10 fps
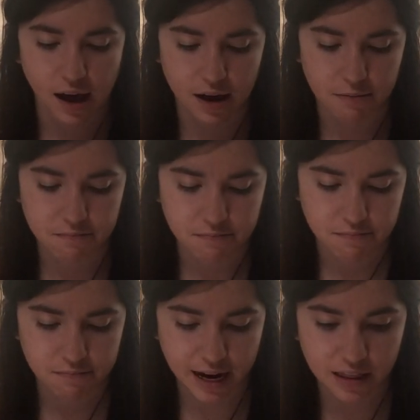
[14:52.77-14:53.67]
Um,
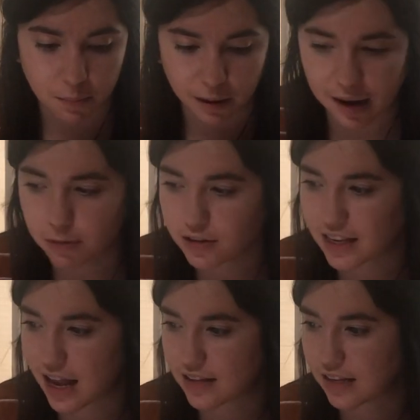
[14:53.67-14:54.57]
and the Bible
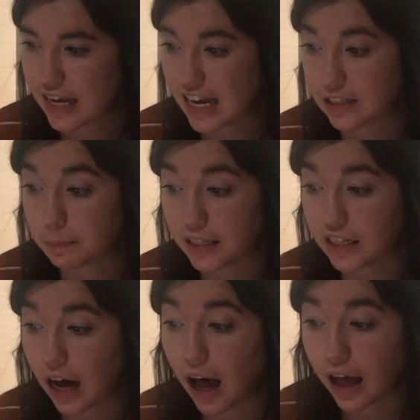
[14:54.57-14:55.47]
says it's
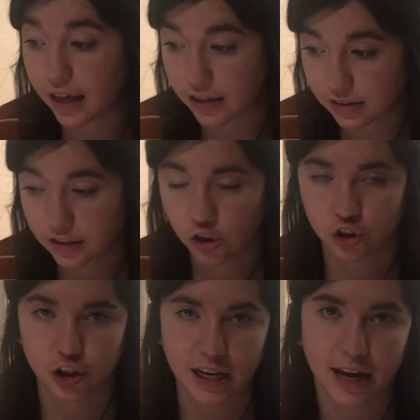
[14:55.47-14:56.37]
because
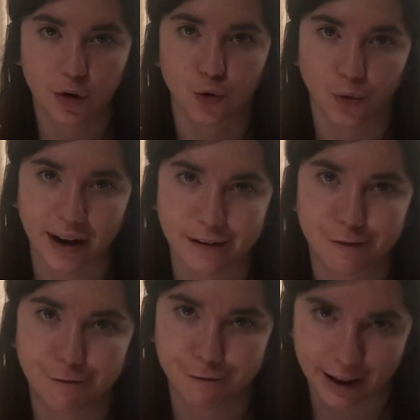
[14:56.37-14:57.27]
she had great
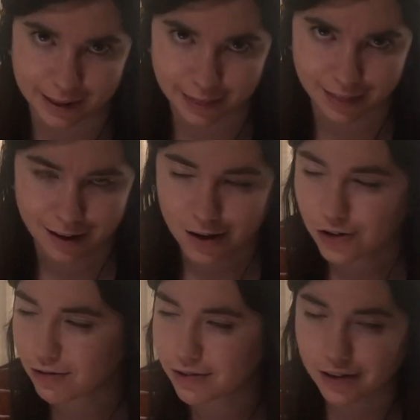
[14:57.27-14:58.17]
faith.
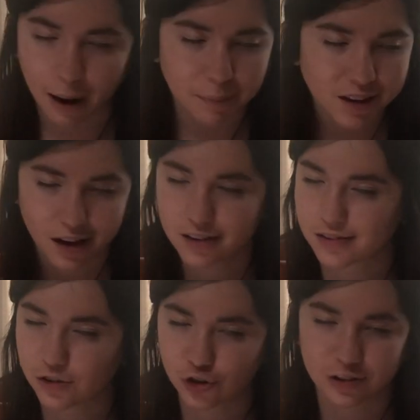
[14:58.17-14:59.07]
So it's not
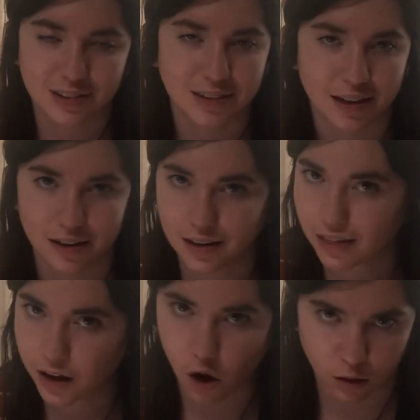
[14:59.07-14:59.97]
because she did
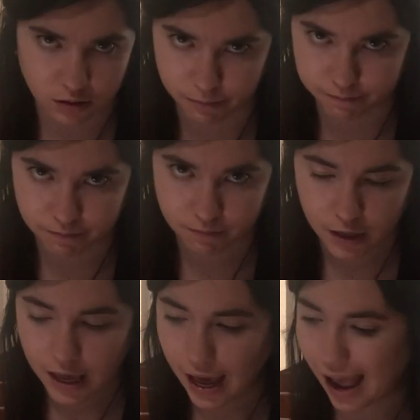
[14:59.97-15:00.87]
anything awesome,
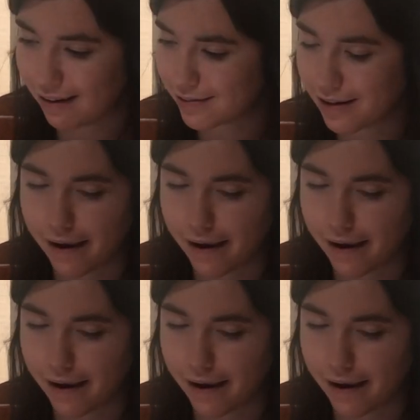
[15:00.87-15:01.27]
and it's